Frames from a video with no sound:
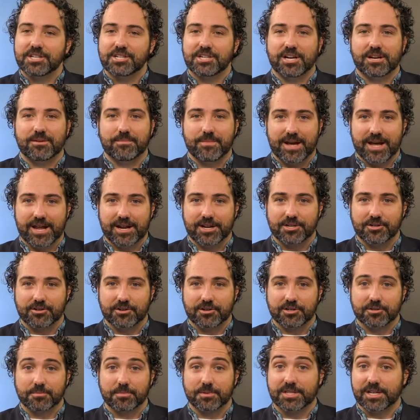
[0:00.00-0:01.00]
chain
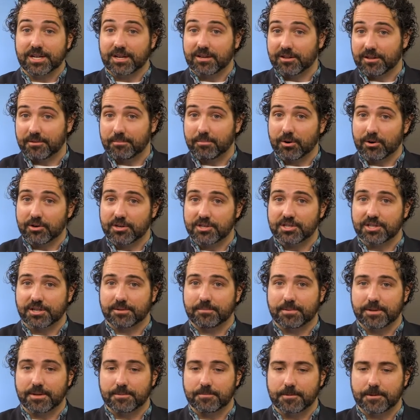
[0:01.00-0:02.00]
managers, particularly purchasing
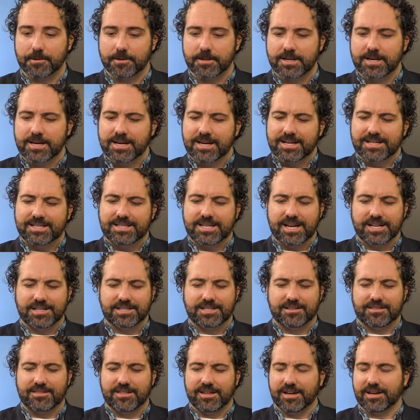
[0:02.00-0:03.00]
people, tend
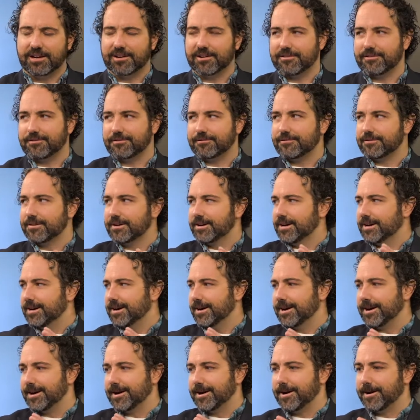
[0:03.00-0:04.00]
to think of
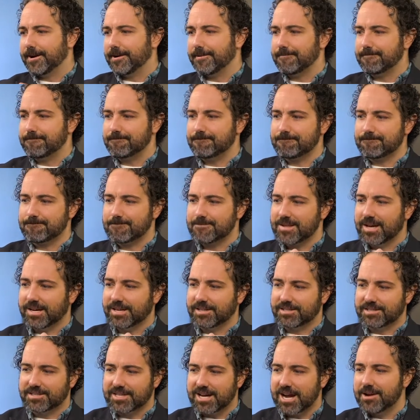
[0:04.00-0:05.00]

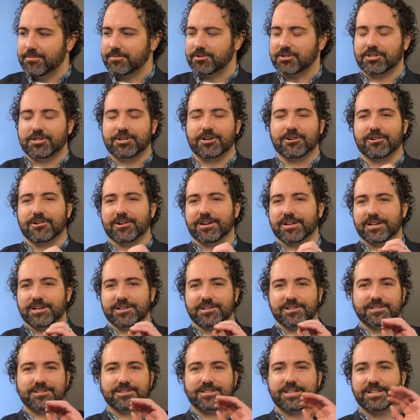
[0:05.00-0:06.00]
cybersecurity
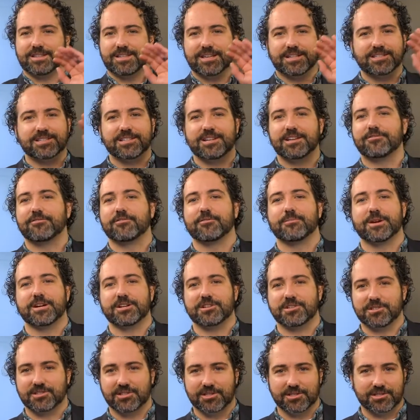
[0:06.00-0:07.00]
as that's an
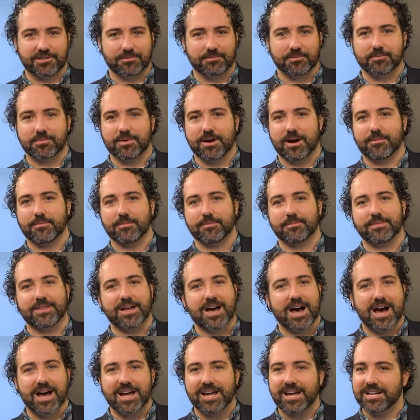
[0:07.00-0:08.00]
information systems problem.
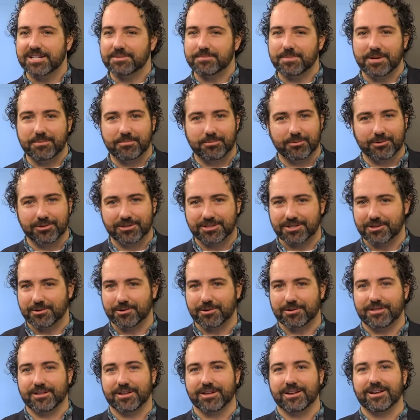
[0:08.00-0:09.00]
The IS people will deal
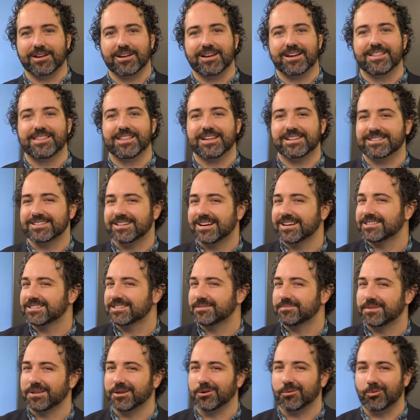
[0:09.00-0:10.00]
with it. That's not
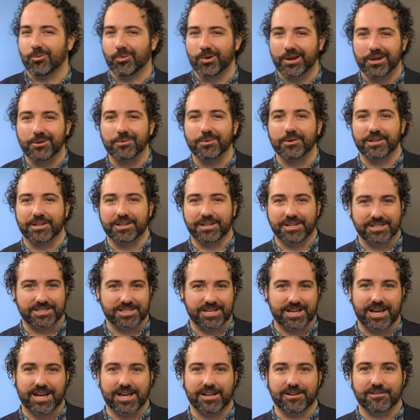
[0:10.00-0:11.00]
something we really need
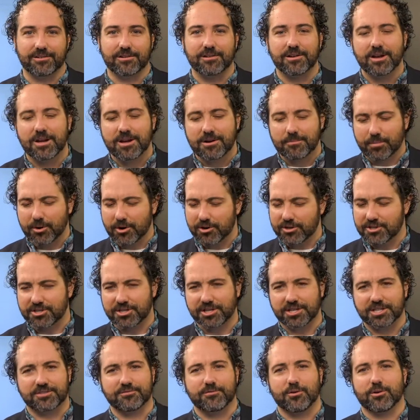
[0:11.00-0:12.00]
to handle.
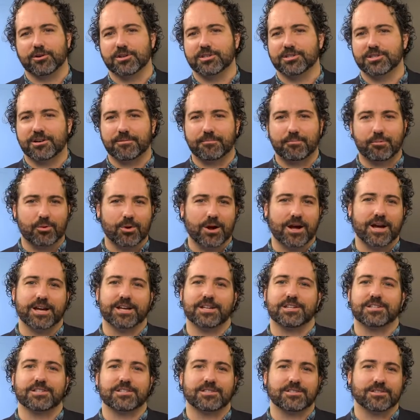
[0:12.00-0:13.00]
Purchasing is focused on
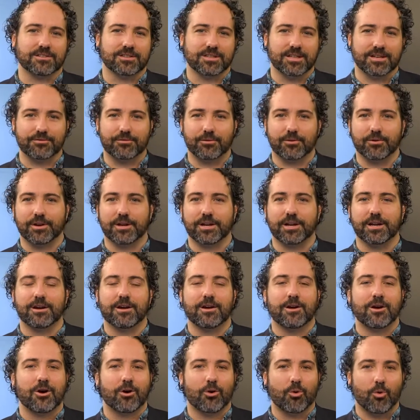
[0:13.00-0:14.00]
price, delivery,
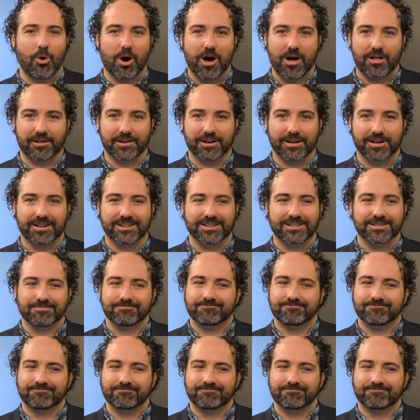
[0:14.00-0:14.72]
quality.